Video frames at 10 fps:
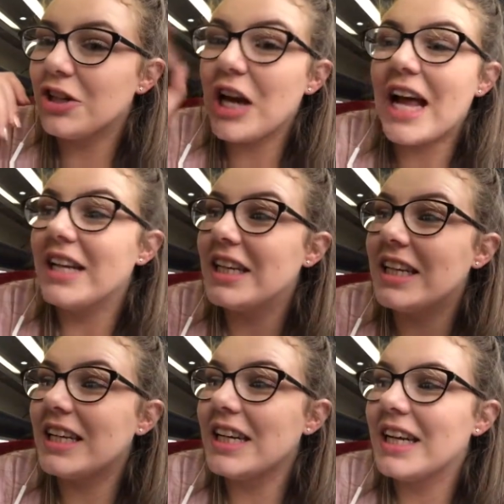Jed,
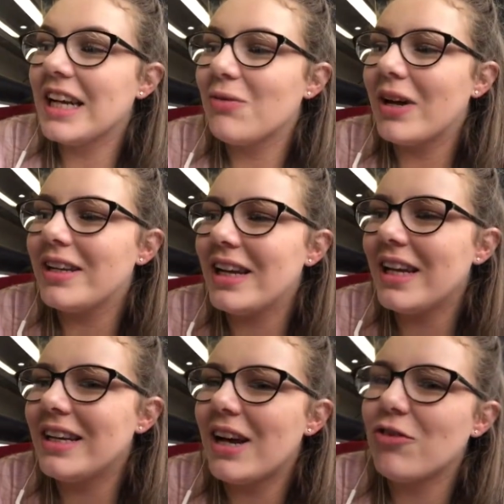Wendy
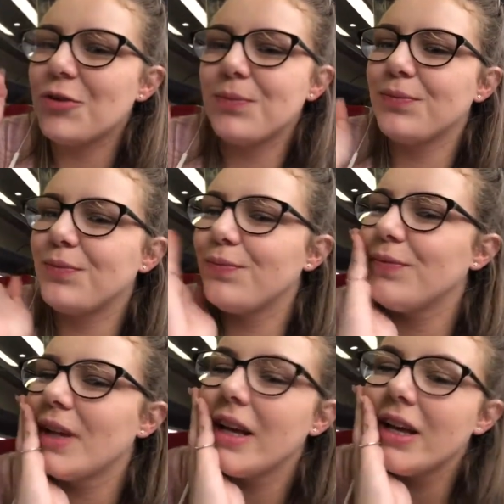and Darren.
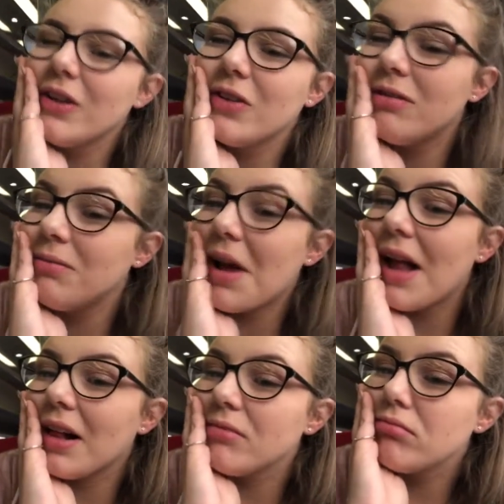So we
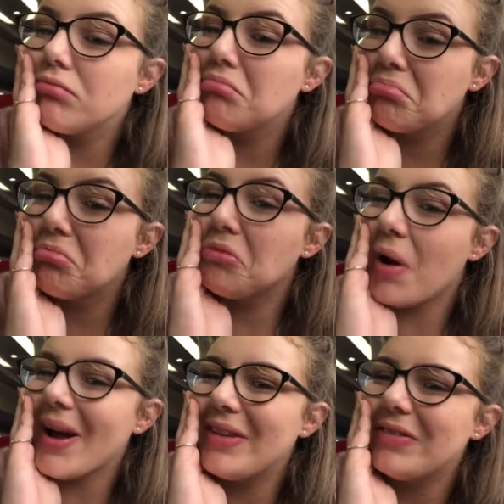met
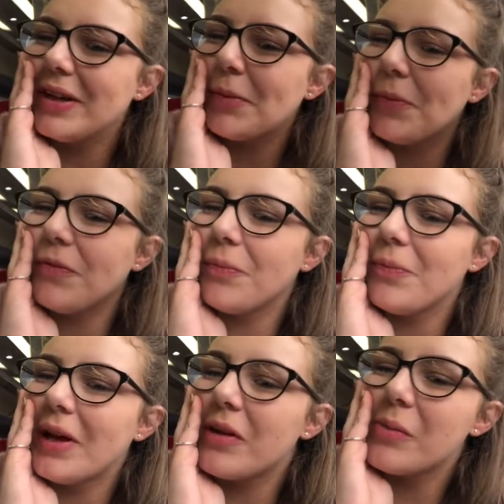quite a fair
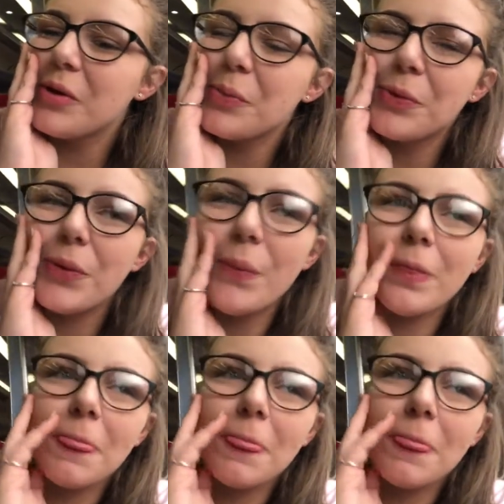bit of people,